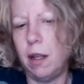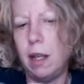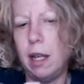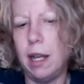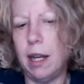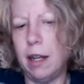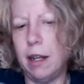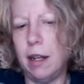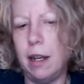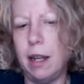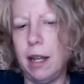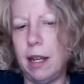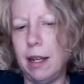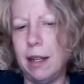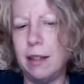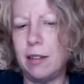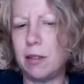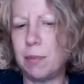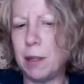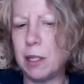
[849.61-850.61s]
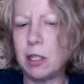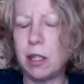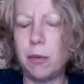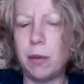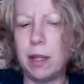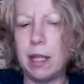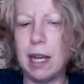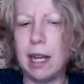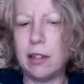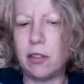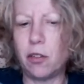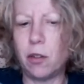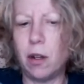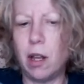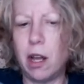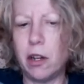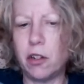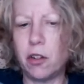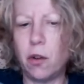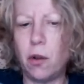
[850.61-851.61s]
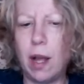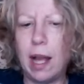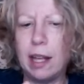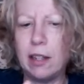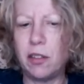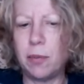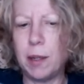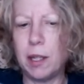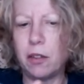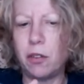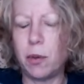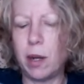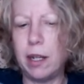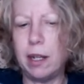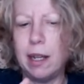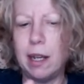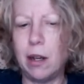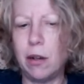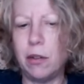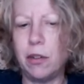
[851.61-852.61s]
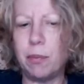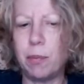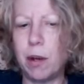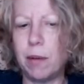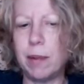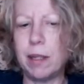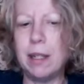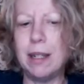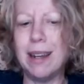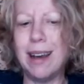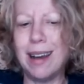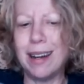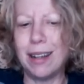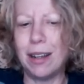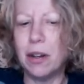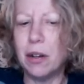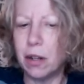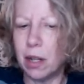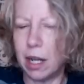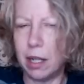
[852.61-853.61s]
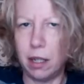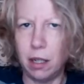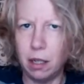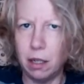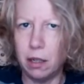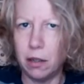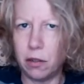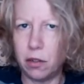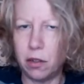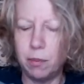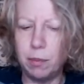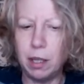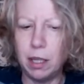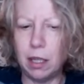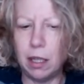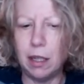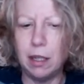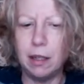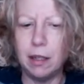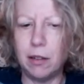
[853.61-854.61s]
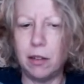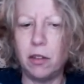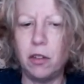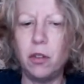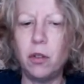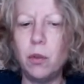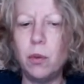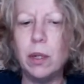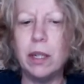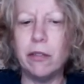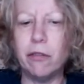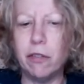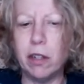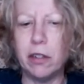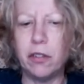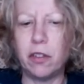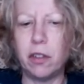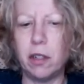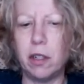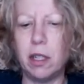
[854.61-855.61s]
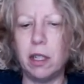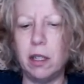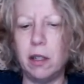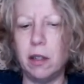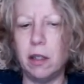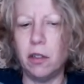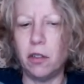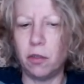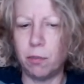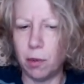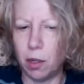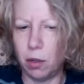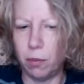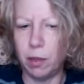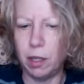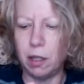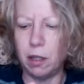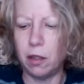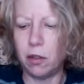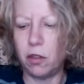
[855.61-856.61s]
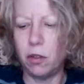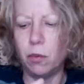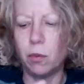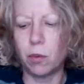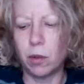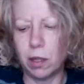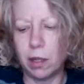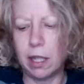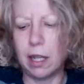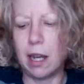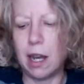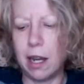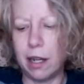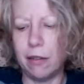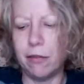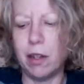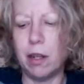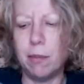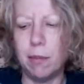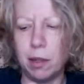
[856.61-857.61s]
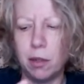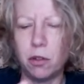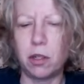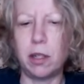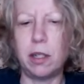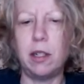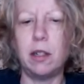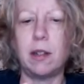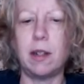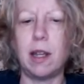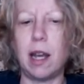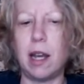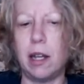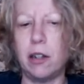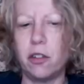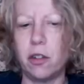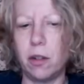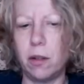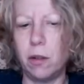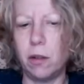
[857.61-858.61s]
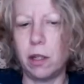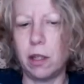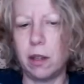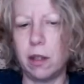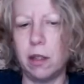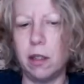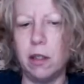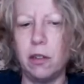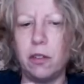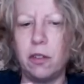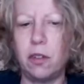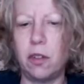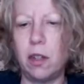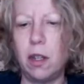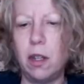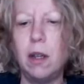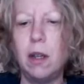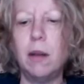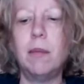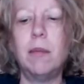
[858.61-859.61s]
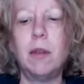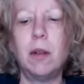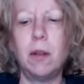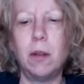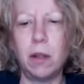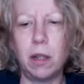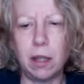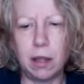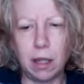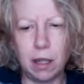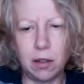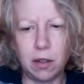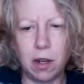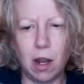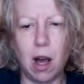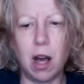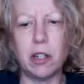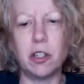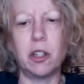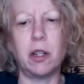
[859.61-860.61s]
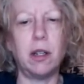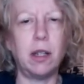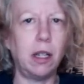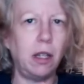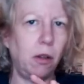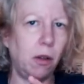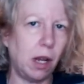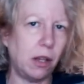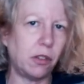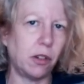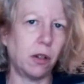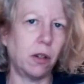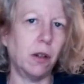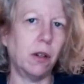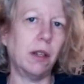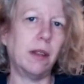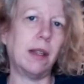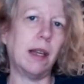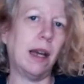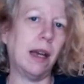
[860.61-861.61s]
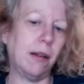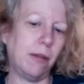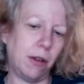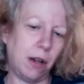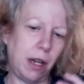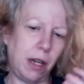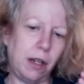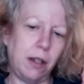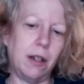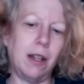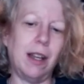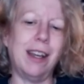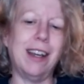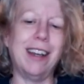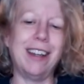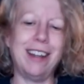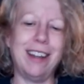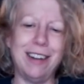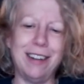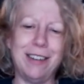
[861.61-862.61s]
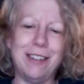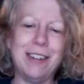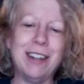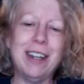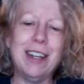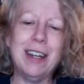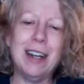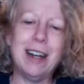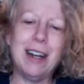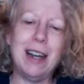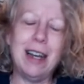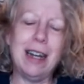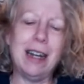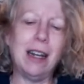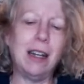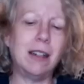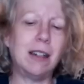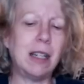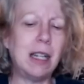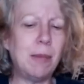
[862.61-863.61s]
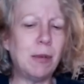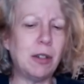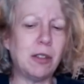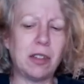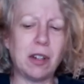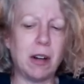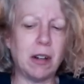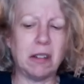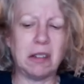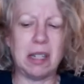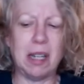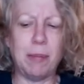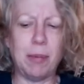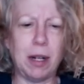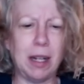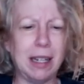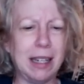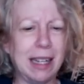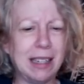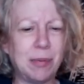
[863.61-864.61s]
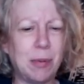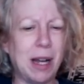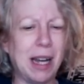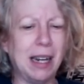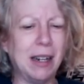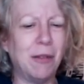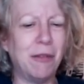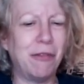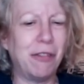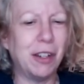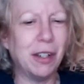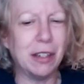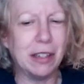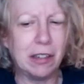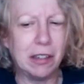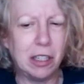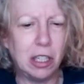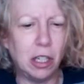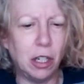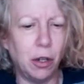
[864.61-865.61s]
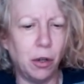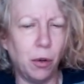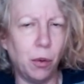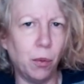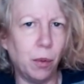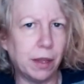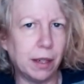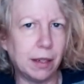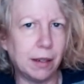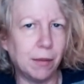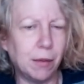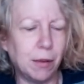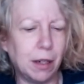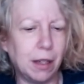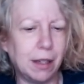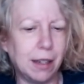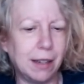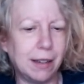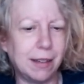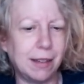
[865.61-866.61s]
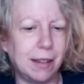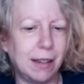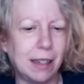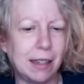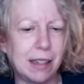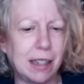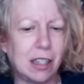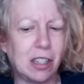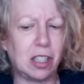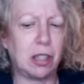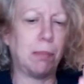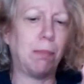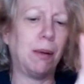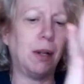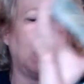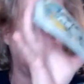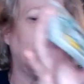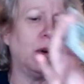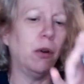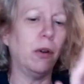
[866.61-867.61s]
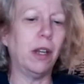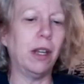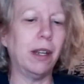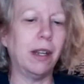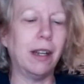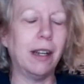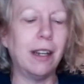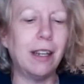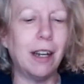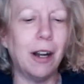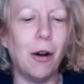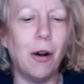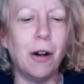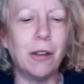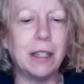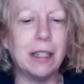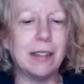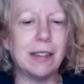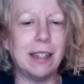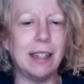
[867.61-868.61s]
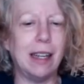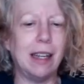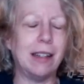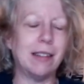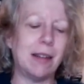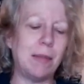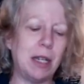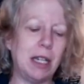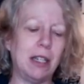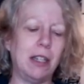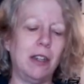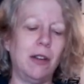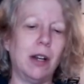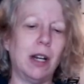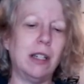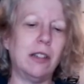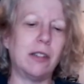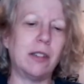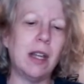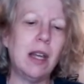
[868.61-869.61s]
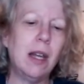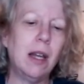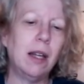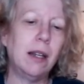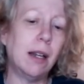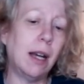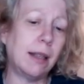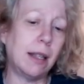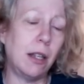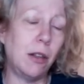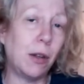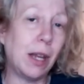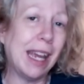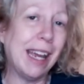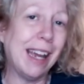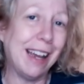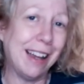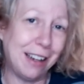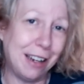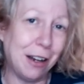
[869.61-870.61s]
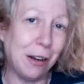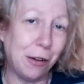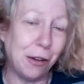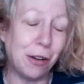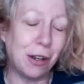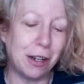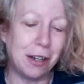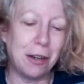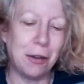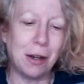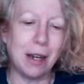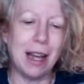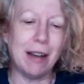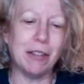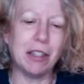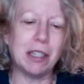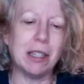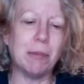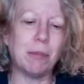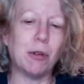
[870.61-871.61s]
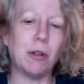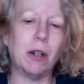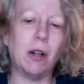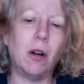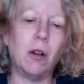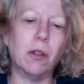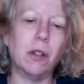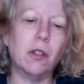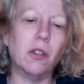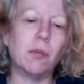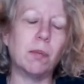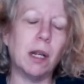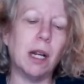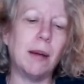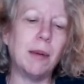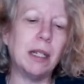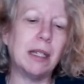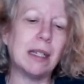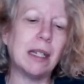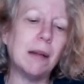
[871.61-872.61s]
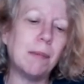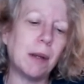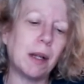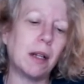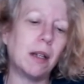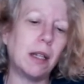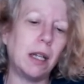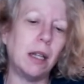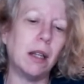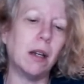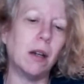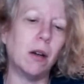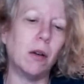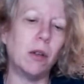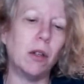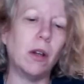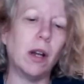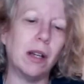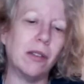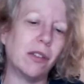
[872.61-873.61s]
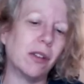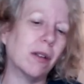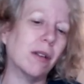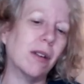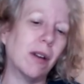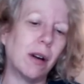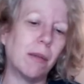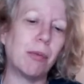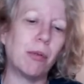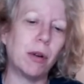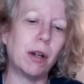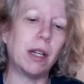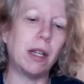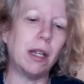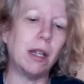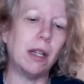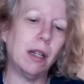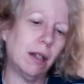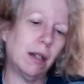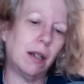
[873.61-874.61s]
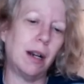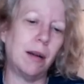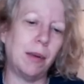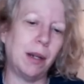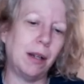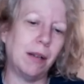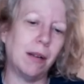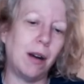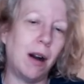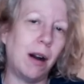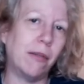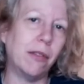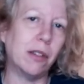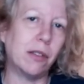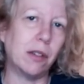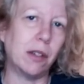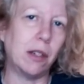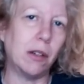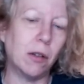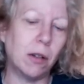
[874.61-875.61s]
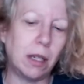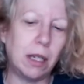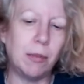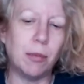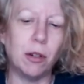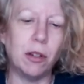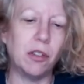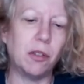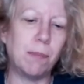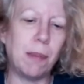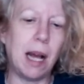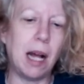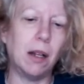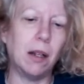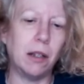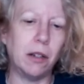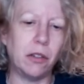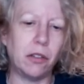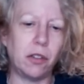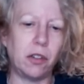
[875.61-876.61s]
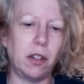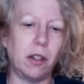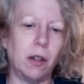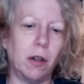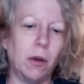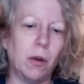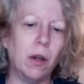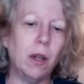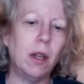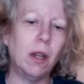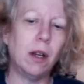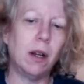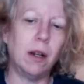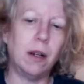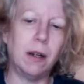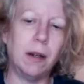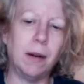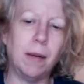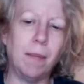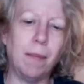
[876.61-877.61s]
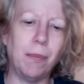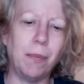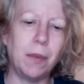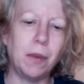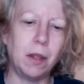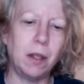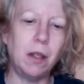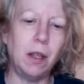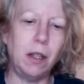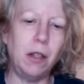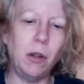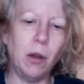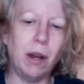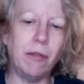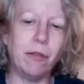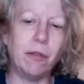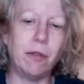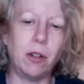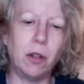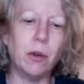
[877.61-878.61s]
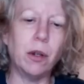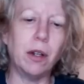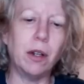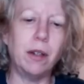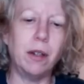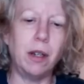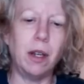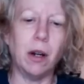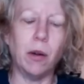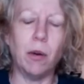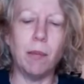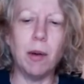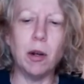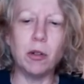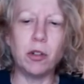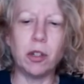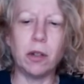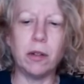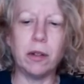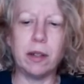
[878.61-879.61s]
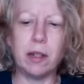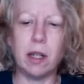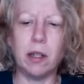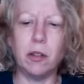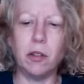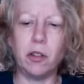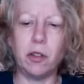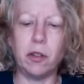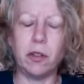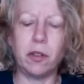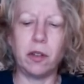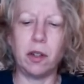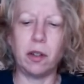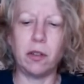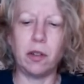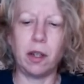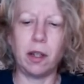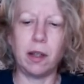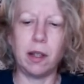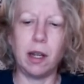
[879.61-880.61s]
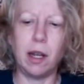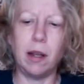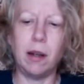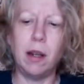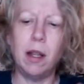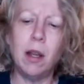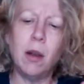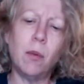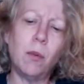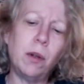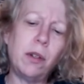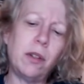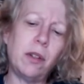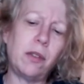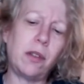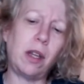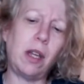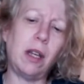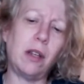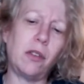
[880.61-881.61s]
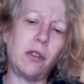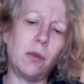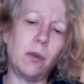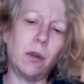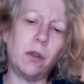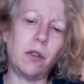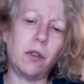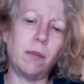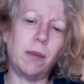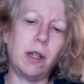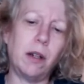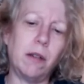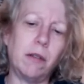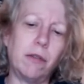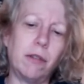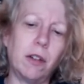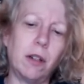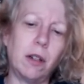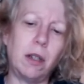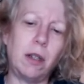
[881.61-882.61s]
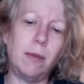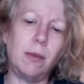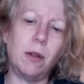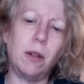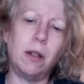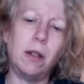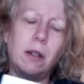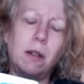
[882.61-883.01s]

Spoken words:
And especially with the astrological aspects right now, it's probably not a good idea to be too invested in this moment, to really kind of emotionally detach, look at this, look at things logically. You guys are good at that, right? You know, and Libras aren't typically, that's why I don't feel it's you with it that's exploding and, you know, all these things. I mean, you guys, not that you can't, you know, you can have a temper and all those, but I mean, typically though, you guys are pretty, I mean, obviously your Libra is balanced, you know, you have good, you know, emotional intelligence, things like that. What's this King of Swords about for Libra?